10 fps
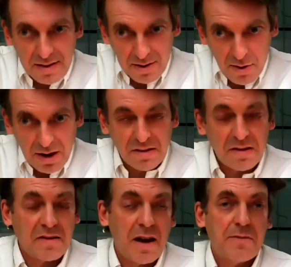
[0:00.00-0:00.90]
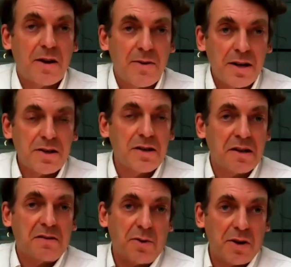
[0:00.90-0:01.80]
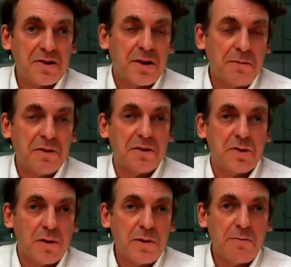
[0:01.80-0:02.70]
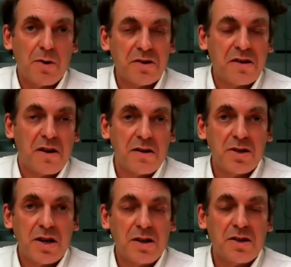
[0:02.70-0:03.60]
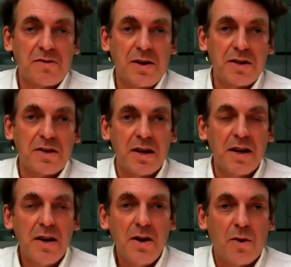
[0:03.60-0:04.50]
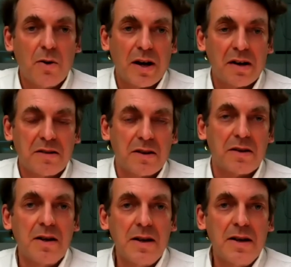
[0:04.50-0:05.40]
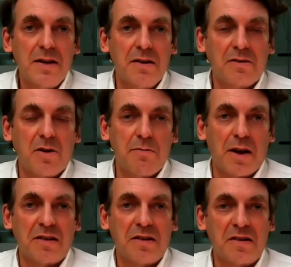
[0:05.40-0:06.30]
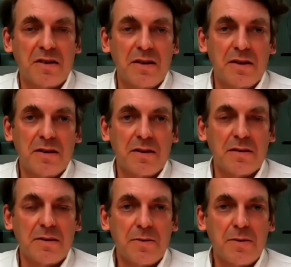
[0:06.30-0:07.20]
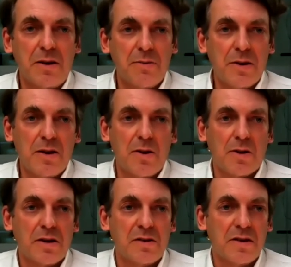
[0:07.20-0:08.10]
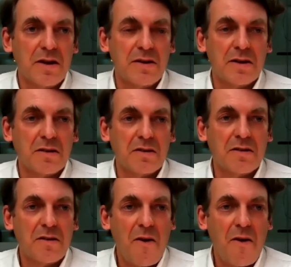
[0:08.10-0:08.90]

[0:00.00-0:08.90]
going in the same direction as, for example, the German blockchain strategy, or other discrepancies in when you look into the details?